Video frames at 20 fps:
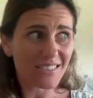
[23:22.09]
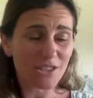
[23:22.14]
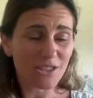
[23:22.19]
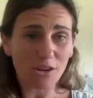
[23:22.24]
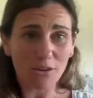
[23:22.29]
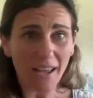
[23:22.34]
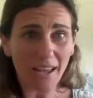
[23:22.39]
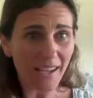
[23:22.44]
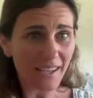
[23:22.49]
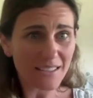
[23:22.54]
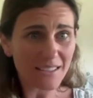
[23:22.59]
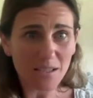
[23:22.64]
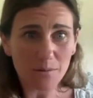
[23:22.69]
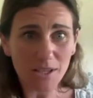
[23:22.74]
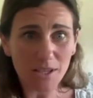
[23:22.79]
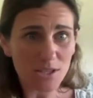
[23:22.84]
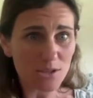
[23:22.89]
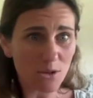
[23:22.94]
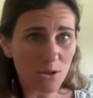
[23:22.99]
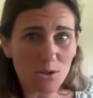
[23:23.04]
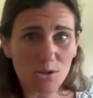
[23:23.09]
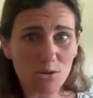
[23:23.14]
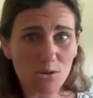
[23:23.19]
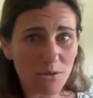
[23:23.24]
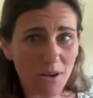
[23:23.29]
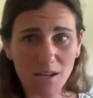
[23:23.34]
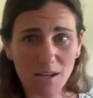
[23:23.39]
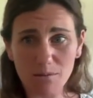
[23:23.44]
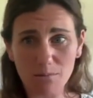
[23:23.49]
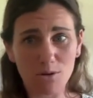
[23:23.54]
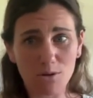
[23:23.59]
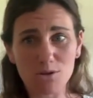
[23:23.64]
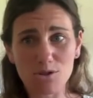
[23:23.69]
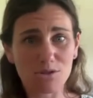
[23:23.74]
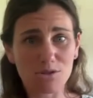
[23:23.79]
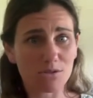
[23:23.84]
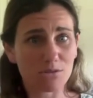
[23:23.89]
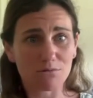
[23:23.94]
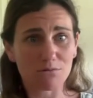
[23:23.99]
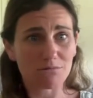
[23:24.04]
academic, social, and
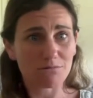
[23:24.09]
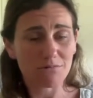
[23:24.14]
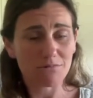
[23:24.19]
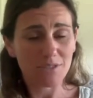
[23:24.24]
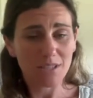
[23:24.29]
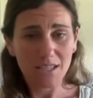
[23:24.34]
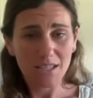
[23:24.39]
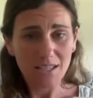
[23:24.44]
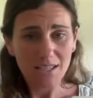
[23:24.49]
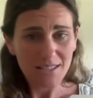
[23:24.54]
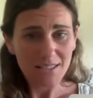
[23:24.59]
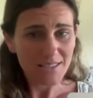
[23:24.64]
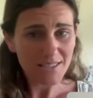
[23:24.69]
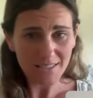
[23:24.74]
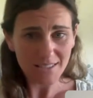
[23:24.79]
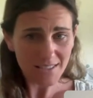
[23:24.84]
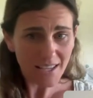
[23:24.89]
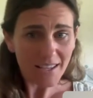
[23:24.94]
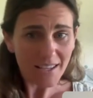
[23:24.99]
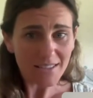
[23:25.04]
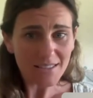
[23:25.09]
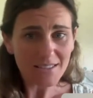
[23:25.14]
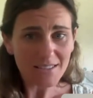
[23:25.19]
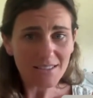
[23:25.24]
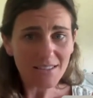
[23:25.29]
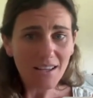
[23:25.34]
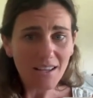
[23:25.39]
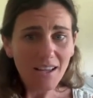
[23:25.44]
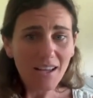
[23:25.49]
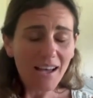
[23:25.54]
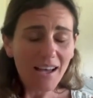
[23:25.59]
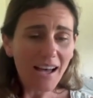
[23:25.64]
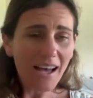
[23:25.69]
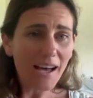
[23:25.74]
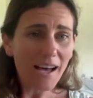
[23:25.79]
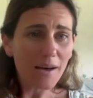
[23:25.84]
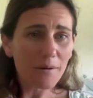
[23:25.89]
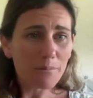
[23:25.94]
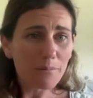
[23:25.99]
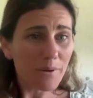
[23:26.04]
emotional success.
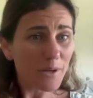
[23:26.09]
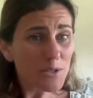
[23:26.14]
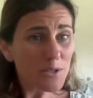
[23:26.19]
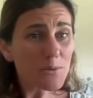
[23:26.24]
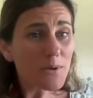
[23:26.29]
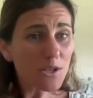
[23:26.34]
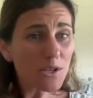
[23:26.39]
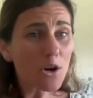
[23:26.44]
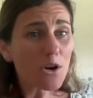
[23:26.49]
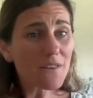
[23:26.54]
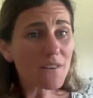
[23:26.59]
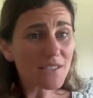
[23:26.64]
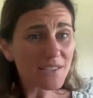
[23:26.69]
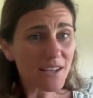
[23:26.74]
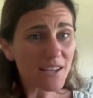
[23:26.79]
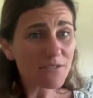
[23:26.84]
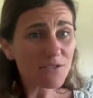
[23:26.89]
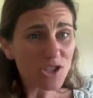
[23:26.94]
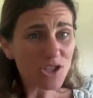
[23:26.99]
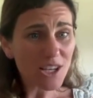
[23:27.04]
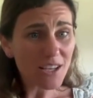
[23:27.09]
Because we know that deaf